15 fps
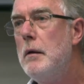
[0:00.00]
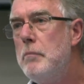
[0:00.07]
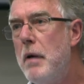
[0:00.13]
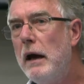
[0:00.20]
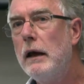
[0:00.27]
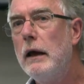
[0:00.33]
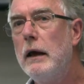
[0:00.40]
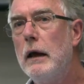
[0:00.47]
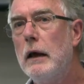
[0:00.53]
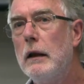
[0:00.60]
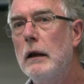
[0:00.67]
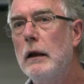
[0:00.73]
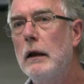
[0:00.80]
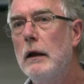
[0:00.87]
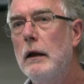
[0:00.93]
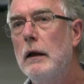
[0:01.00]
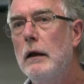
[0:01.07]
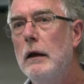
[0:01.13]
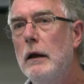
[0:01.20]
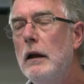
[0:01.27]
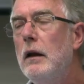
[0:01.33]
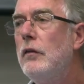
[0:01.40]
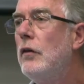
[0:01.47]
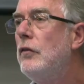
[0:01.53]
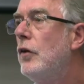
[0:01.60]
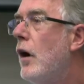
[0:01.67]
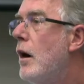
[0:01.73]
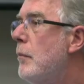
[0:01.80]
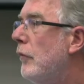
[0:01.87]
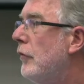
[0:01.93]
and back again. It is a
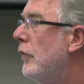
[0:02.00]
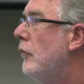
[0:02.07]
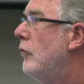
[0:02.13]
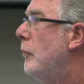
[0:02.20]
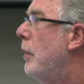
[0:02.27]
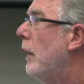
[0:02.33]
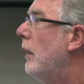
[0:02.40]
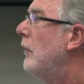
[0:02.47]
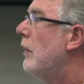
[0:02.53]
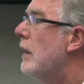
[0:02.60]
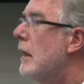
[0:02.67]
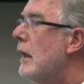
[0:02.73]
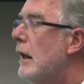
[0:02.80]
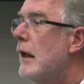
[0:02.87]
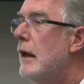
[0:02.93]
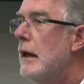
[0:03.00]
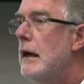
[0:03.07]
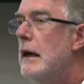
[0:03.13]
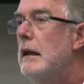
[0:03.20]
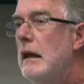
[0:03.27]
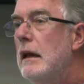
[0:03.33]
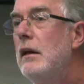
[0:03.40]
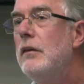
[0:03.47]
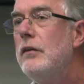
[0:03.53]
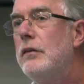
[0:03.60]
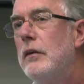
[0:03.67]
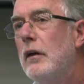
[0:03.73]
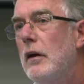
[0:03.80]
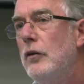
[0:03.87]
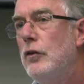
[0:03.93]
time of sociability. It
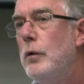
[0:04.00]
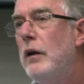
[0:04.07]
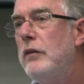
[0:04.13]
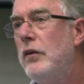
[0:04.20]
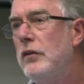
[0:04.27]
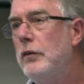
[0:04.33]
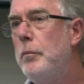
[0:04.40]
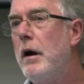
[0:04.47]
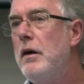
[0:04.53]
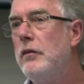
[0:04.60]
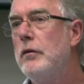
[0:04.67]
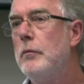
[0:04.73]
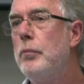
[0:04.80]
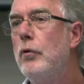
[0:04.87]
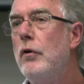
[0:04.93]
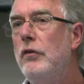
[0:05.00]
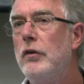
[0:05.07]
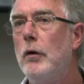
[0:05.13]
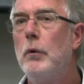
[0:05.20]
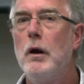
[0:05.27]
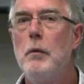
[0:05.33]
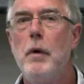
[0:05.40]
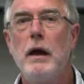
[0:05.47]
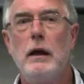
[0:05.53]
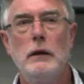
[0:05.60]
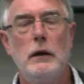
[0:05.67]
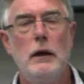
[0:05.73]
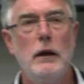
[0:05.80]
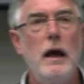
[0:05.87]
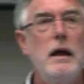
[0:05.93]
is, to anticipate some points I want to make a little